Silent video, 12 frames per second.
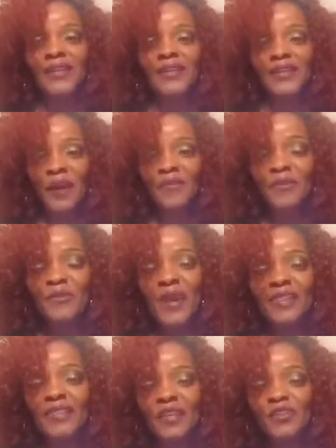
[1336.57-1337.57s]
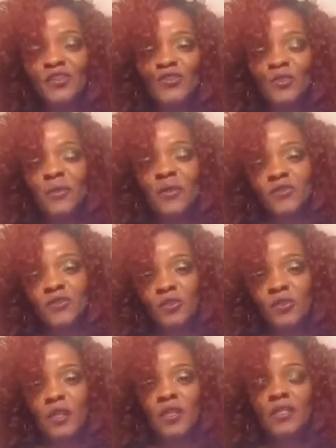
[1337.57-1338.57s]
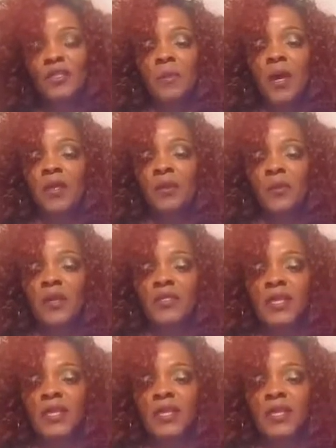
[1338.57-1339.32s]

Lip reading: Love you and thank you so much for tuning into the Mahogany Bronze